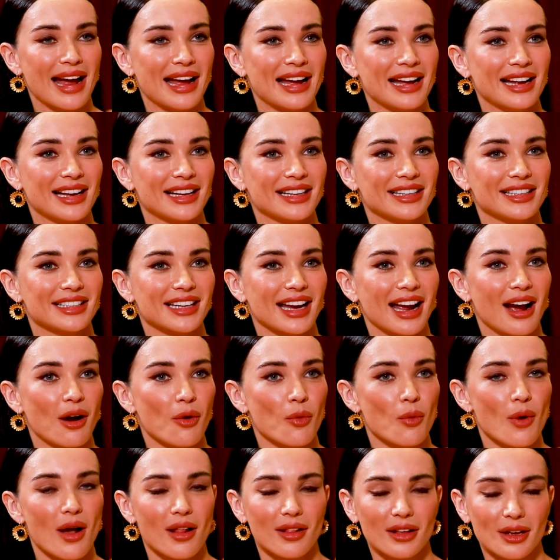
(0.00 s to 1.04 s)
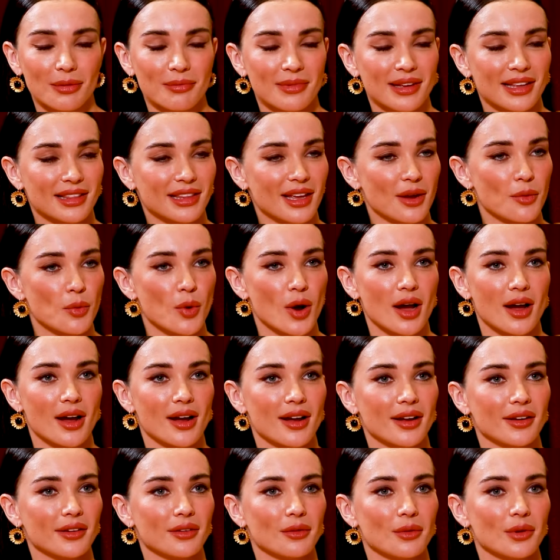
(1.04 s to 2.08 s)
and how welcoming they
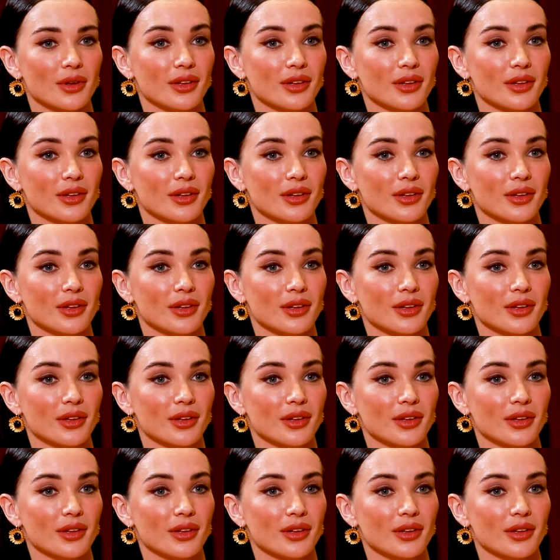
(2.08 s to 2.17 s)
were